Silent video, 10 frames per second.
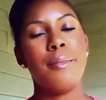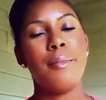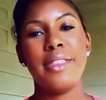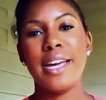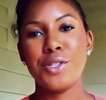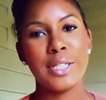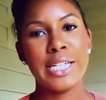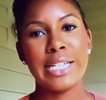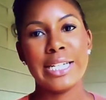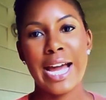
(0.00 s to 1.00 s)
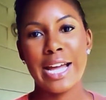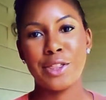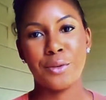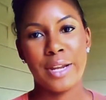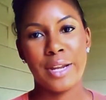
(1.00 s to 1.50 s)
But that's really not
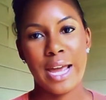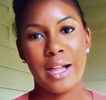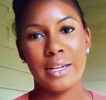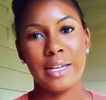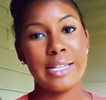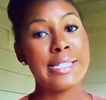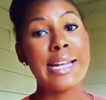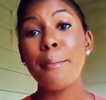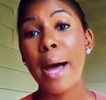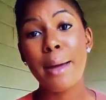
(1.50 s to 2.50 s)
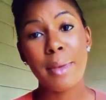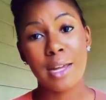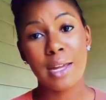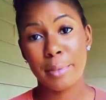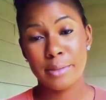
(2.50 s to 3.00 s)
the reality. It's not my
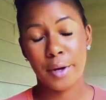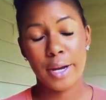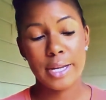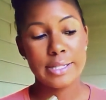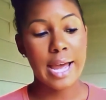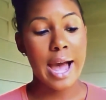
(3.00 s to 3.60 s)
makeup experience.